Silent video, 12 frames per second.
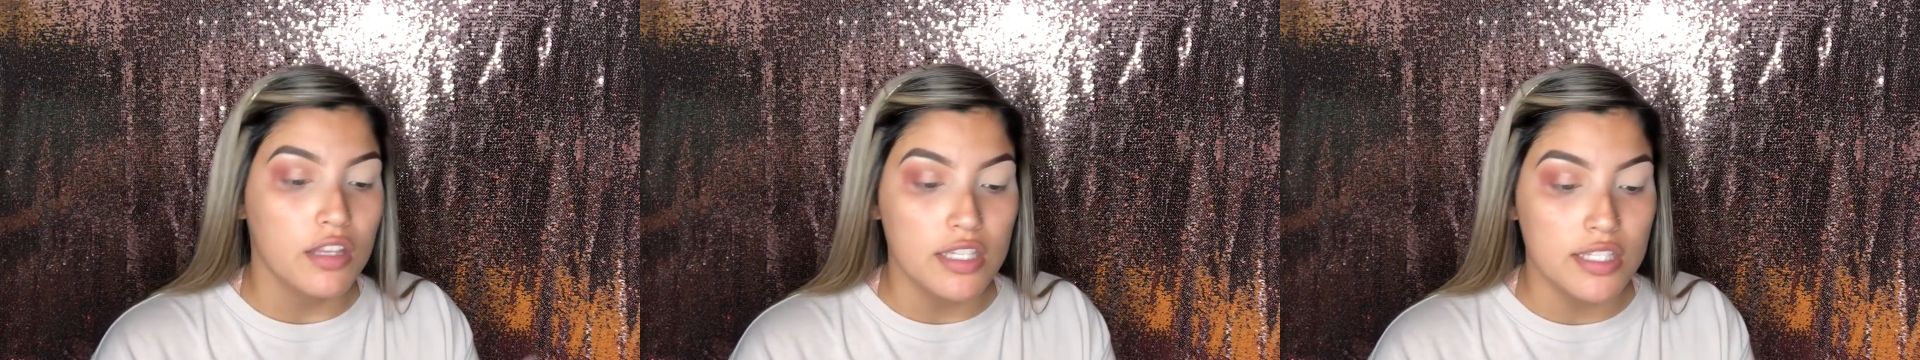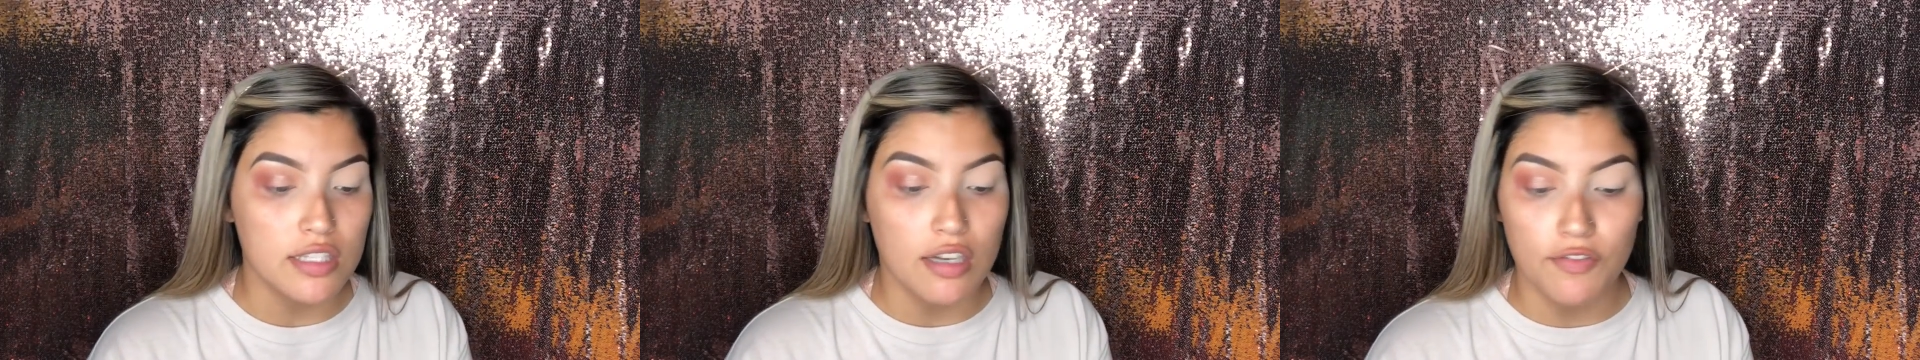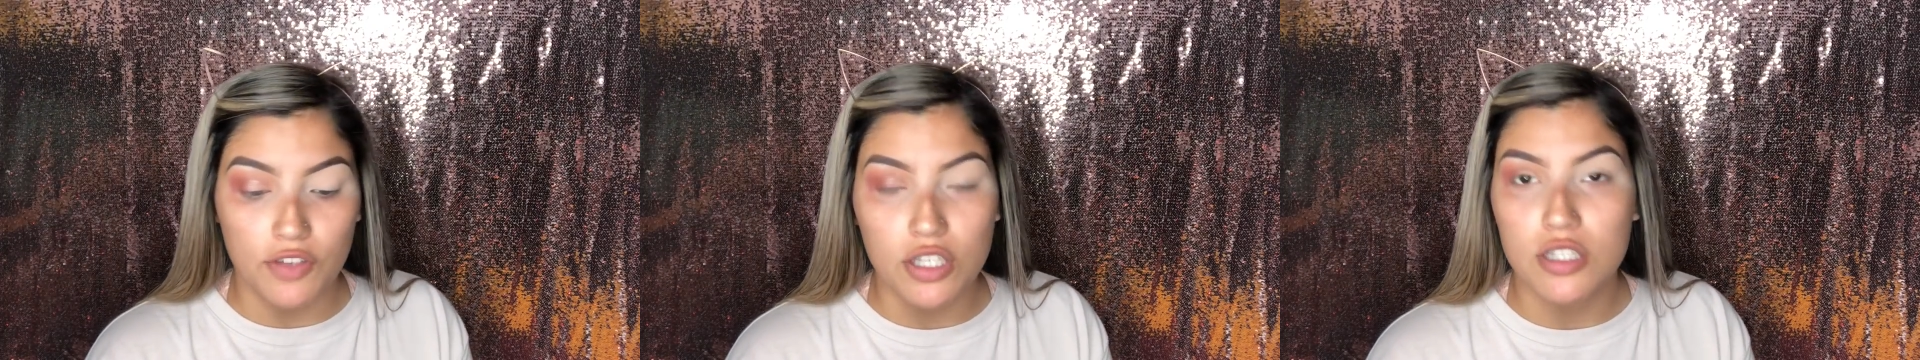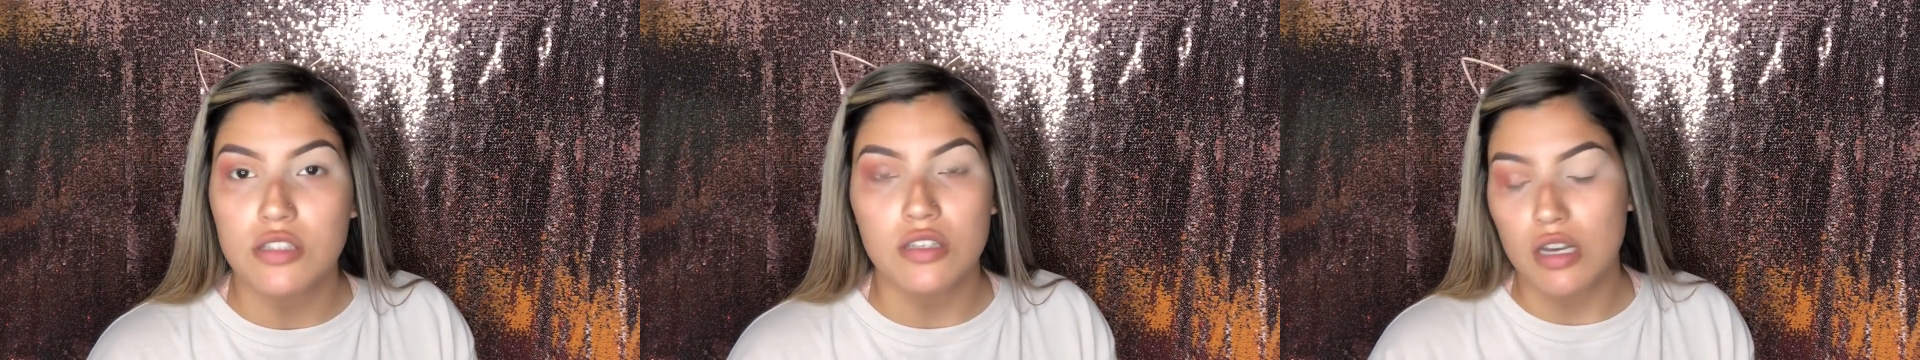This stuff
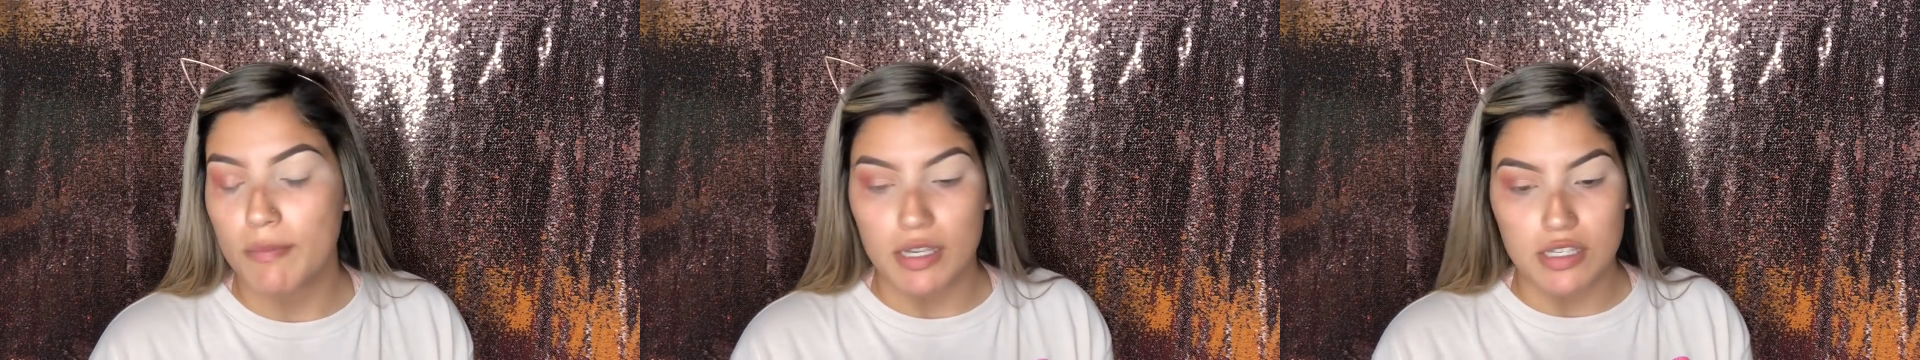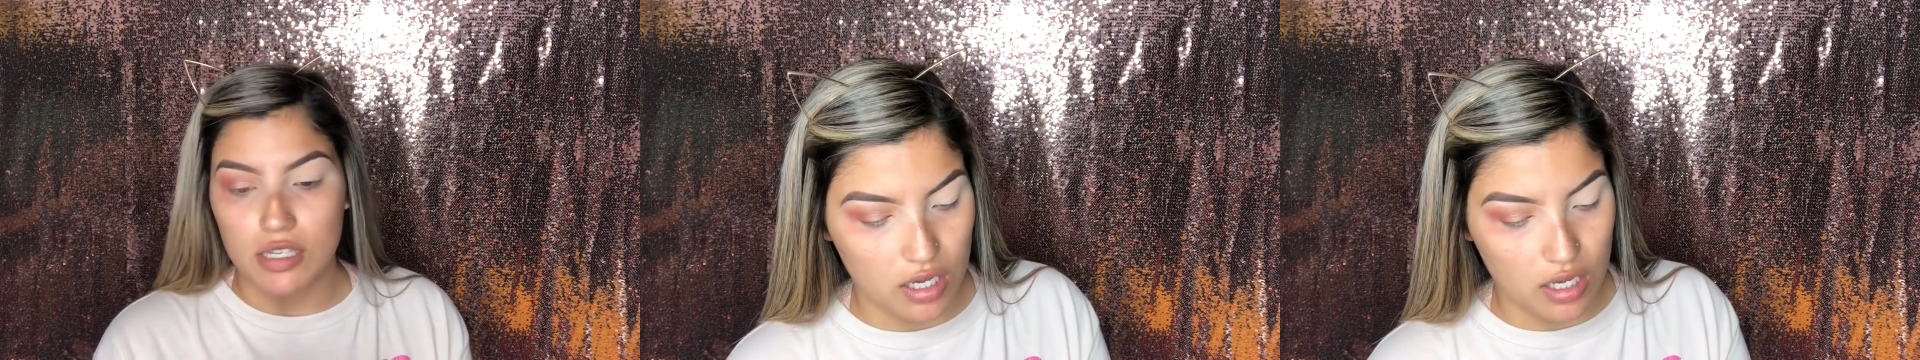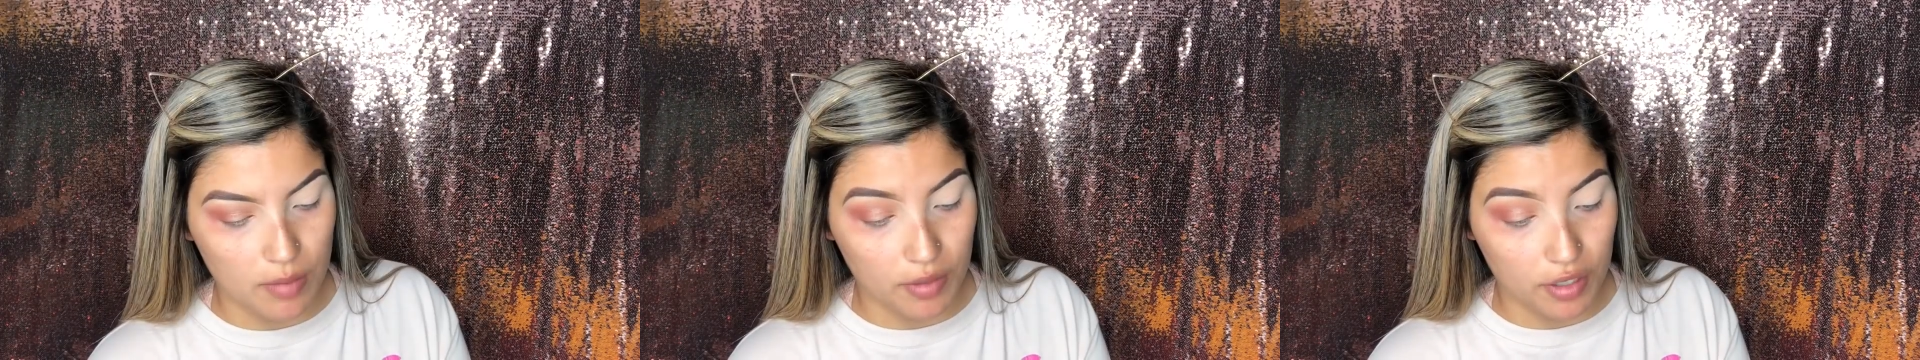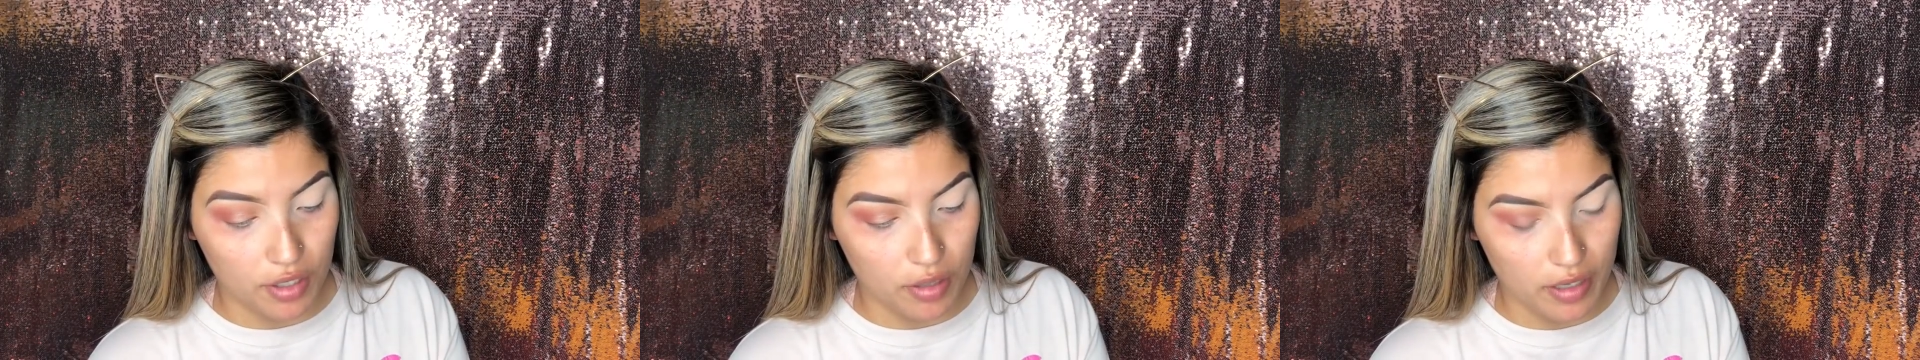is amazing. I'm
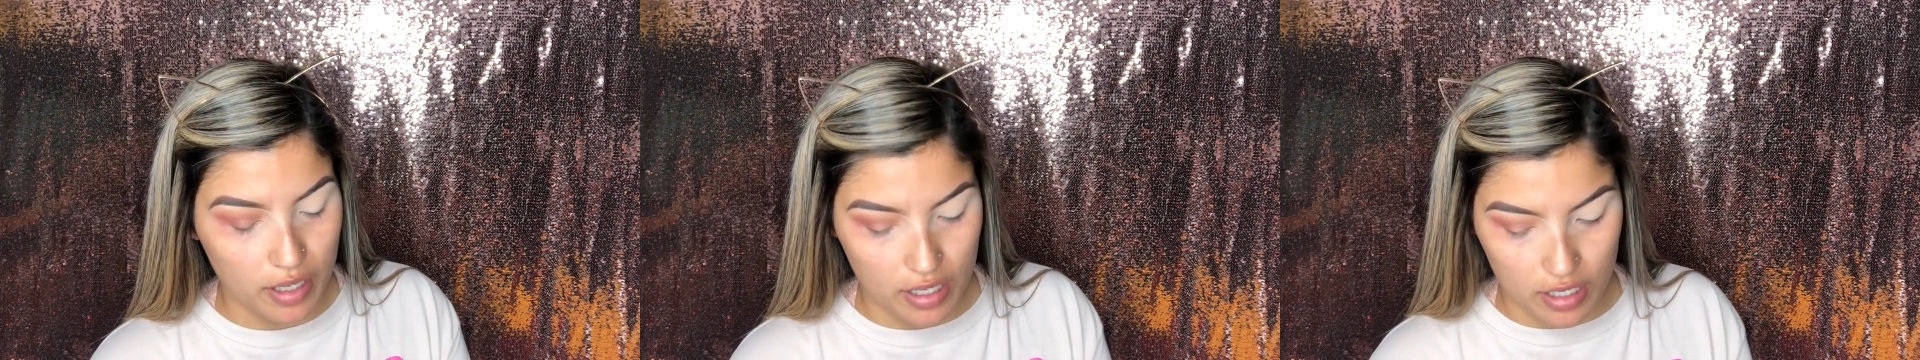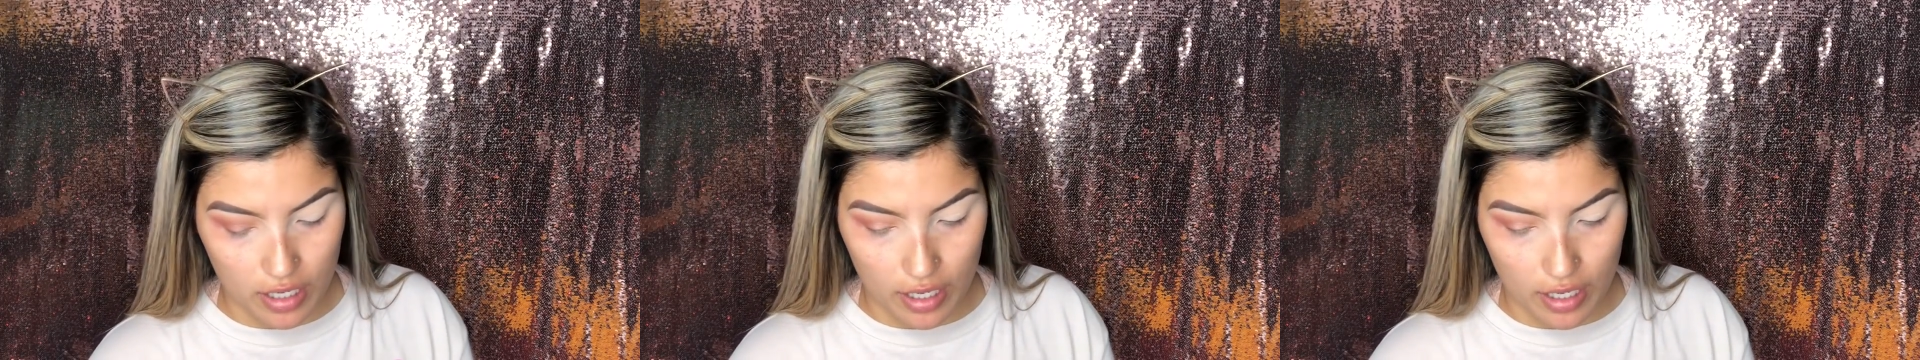gonna go ahead